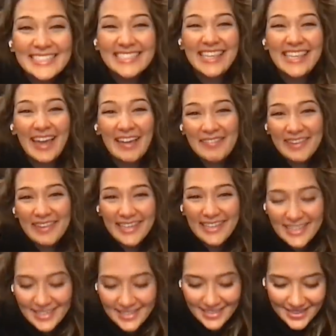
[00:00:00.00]

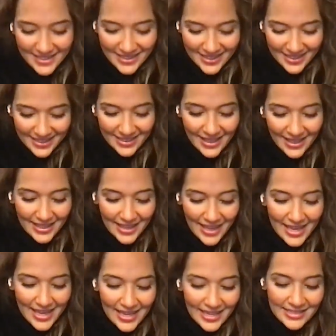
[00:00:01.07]
scary? Like
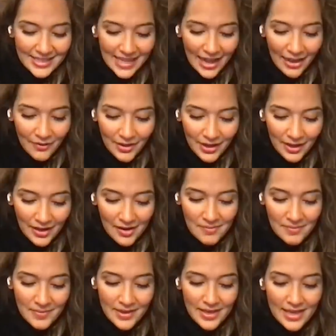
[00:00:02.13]
his
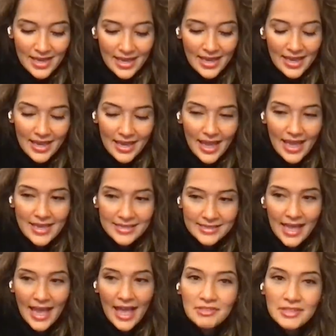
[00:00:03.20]
outcome is
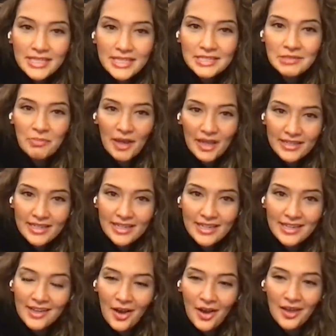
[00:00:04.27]
heavily
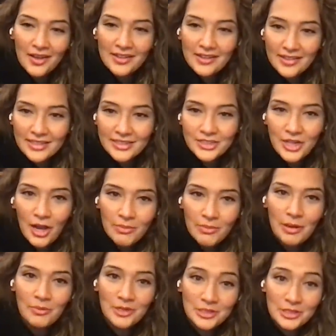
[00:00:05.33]
dependent on the job
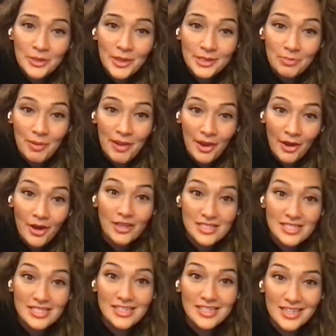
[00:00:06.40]
that we do as
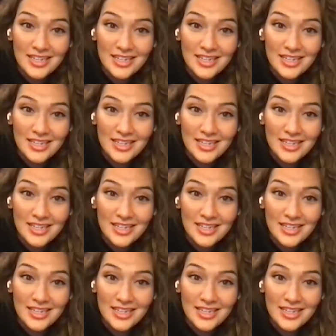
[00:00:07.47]
parents.